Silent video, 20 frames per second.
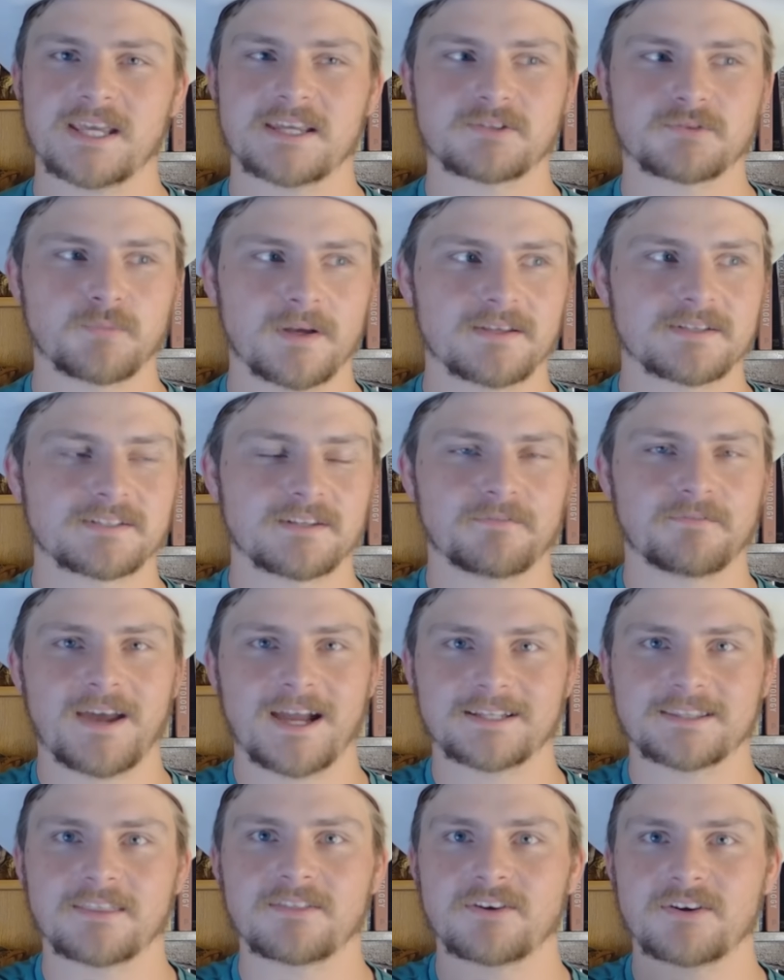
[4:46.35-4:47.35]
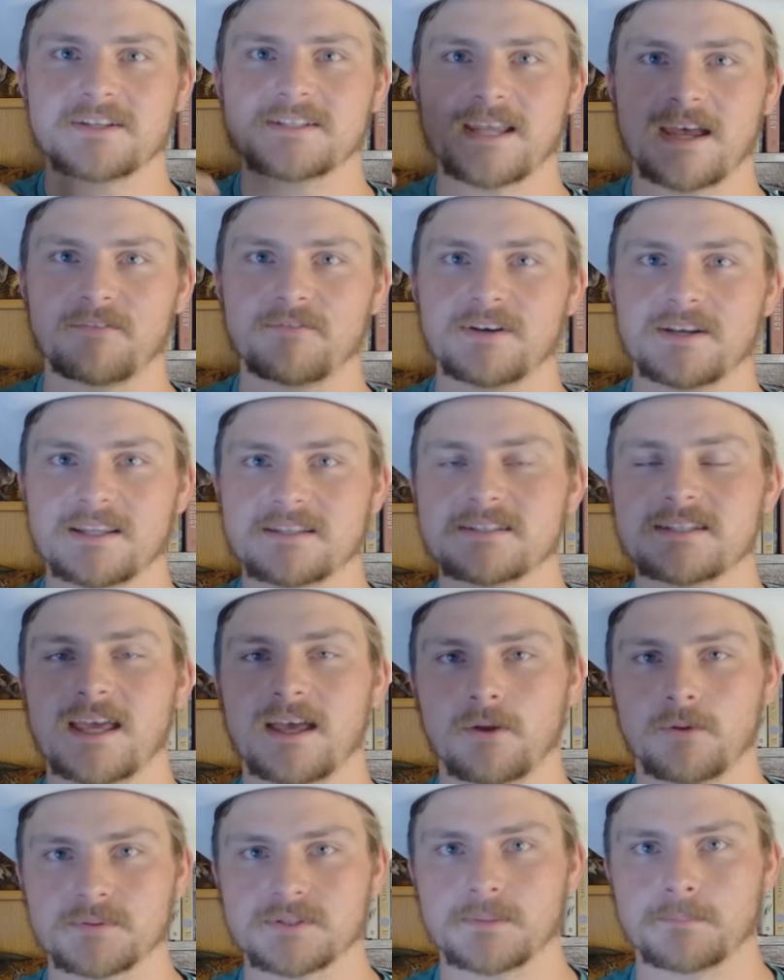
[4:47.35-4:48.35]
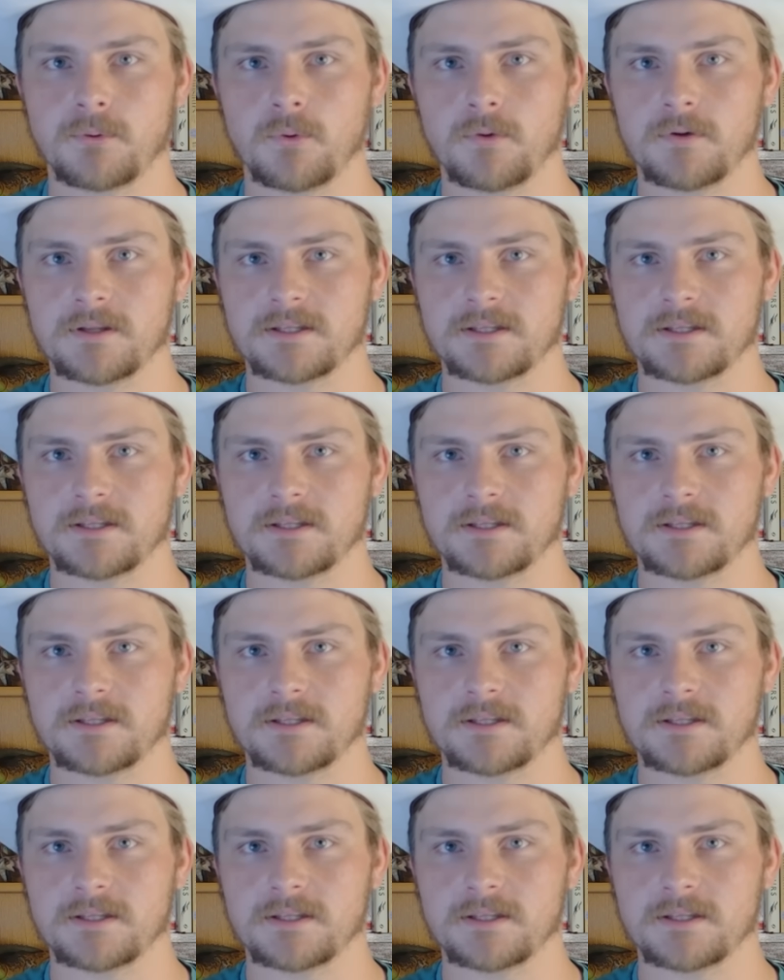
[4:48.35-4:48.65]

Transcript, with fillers: as well as the fact that there is evidence to help support